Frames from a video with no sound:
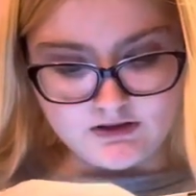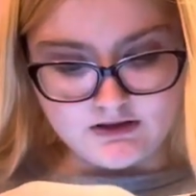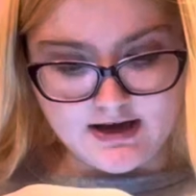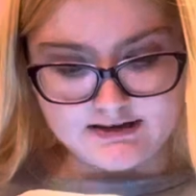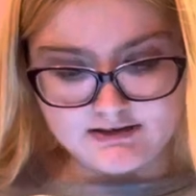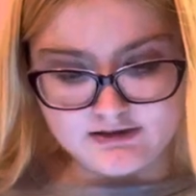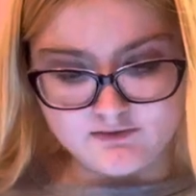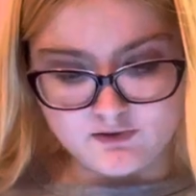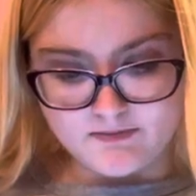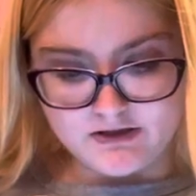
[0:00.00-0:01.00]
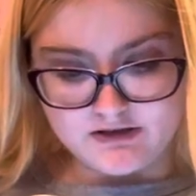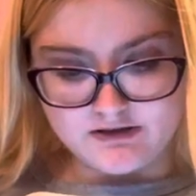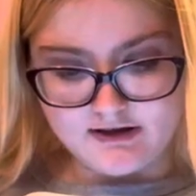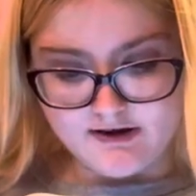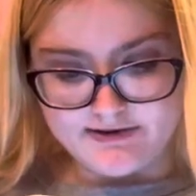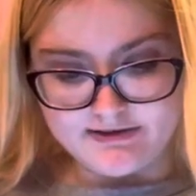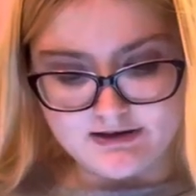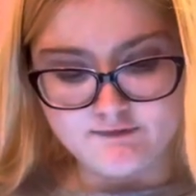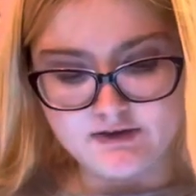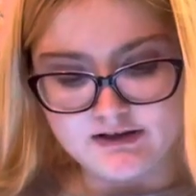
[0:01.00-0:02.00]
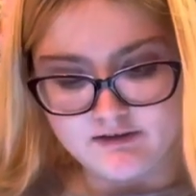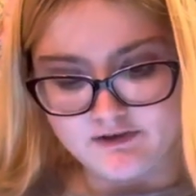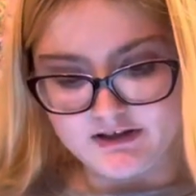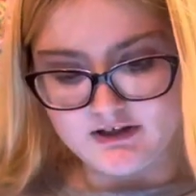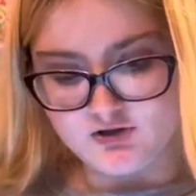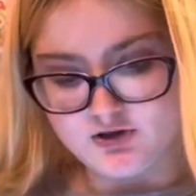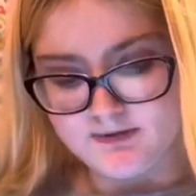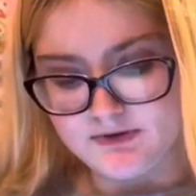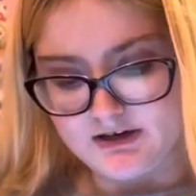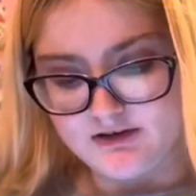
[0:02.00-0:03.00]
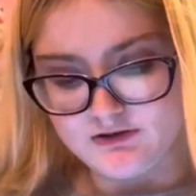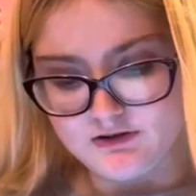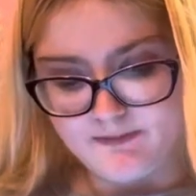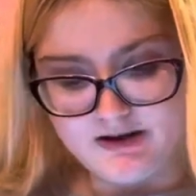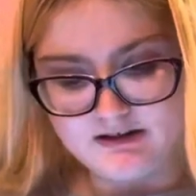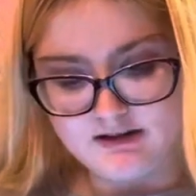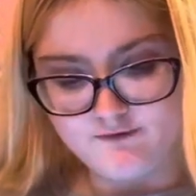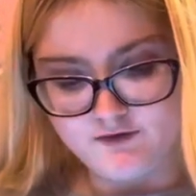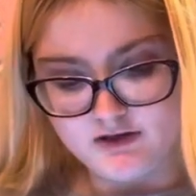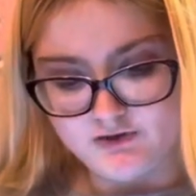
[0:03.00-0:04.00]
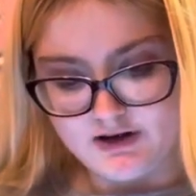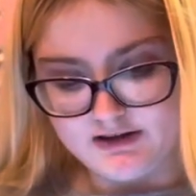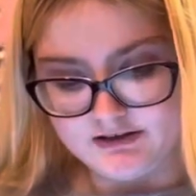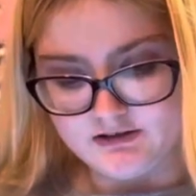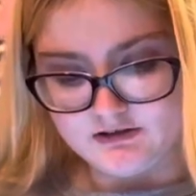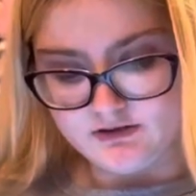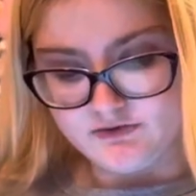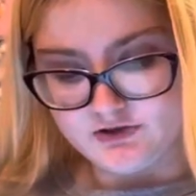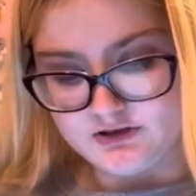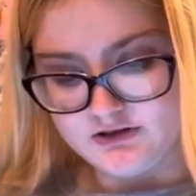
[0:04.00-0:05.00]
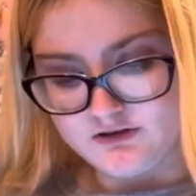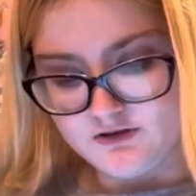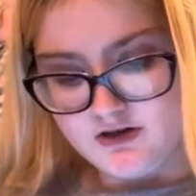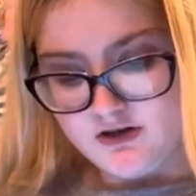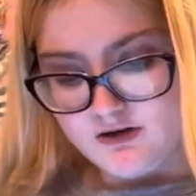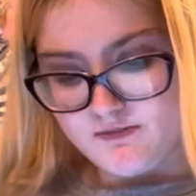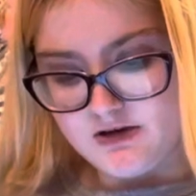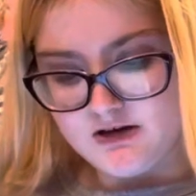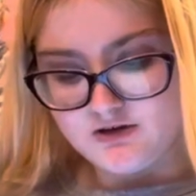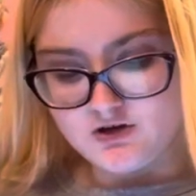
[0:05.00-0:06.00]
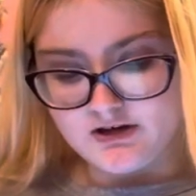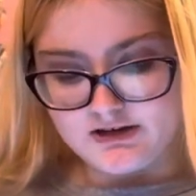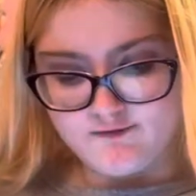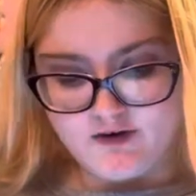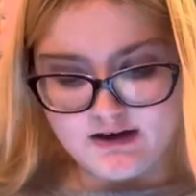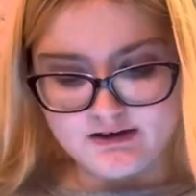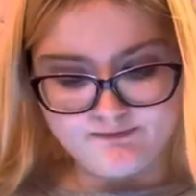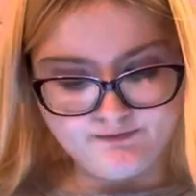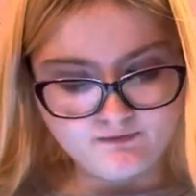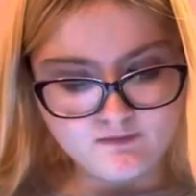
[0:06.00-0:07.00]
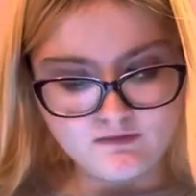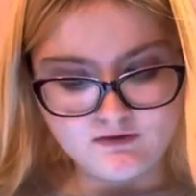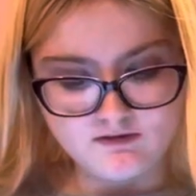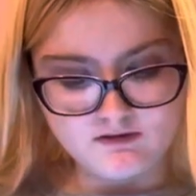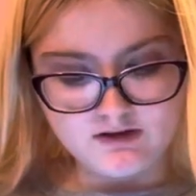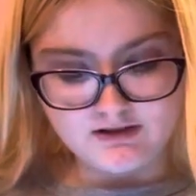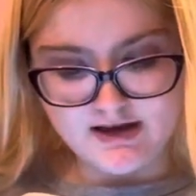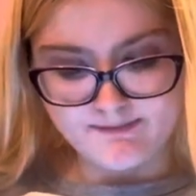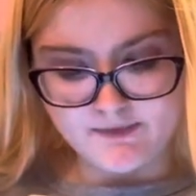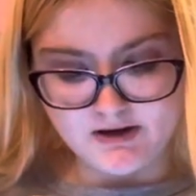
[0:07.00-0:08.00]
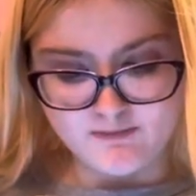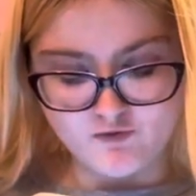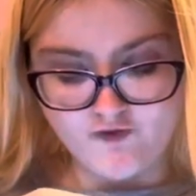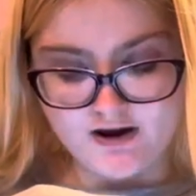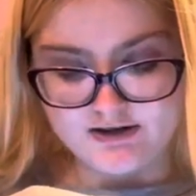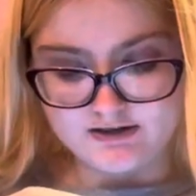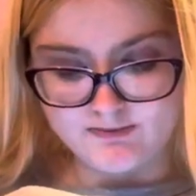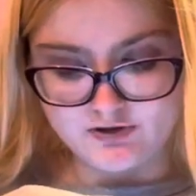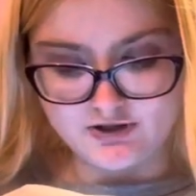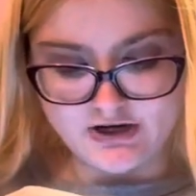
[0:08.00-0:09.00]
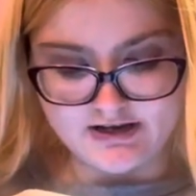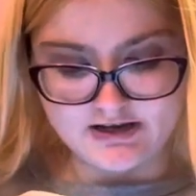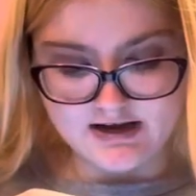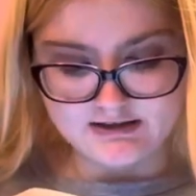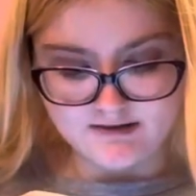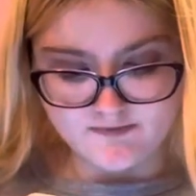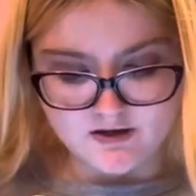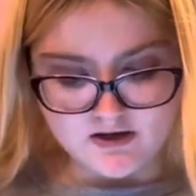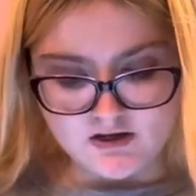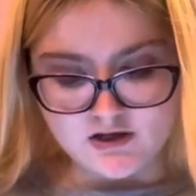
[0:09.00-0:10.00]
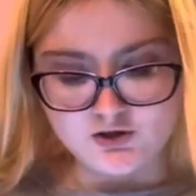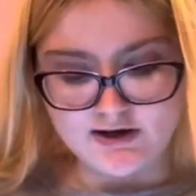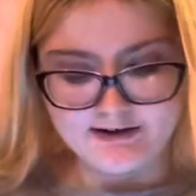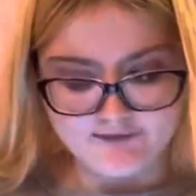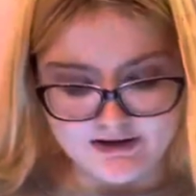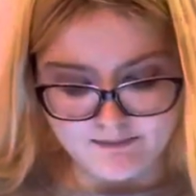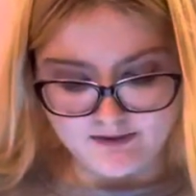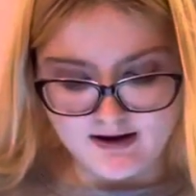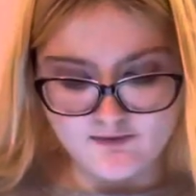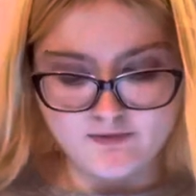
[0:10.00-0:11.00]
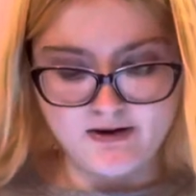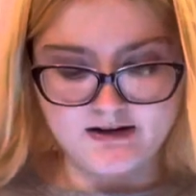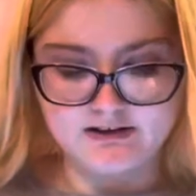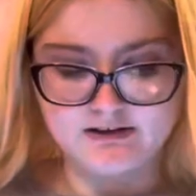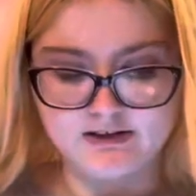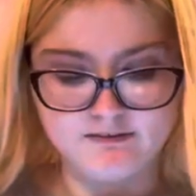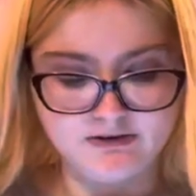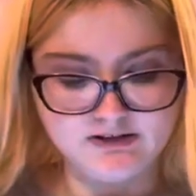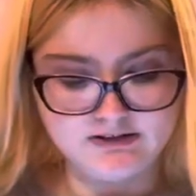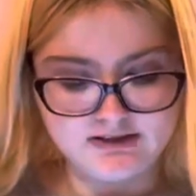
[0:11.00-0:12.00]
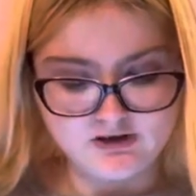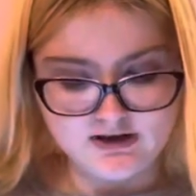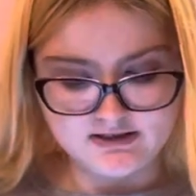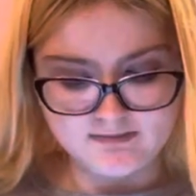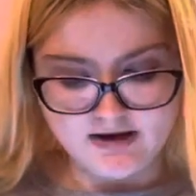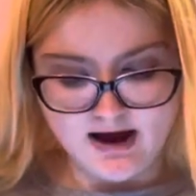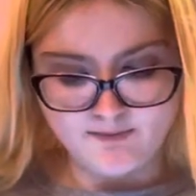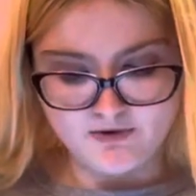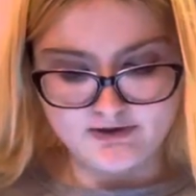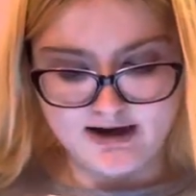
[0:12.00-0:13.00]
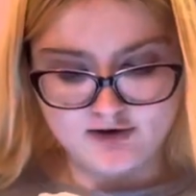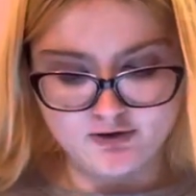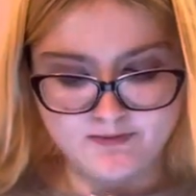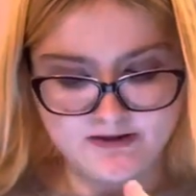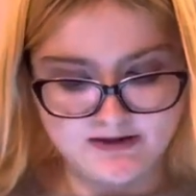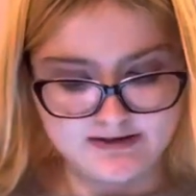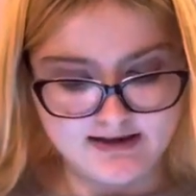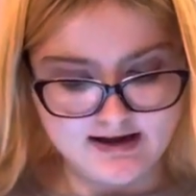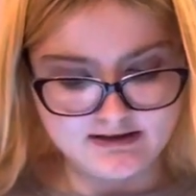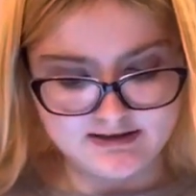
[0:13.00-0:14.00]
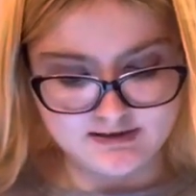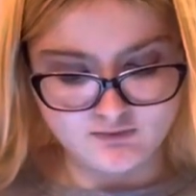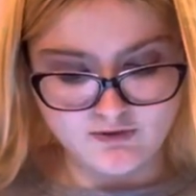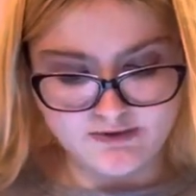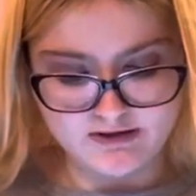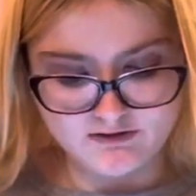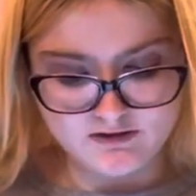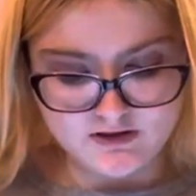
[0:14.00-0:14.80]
Yes, this woman and they're in love and in a relationship together. So the best thing for you, Kelly, is to do is just be a Joggy fan like me and move on and support Jesse as a Joggy fan, but not romantically. Please let Jesse be happy with Ashley because that is his woman. And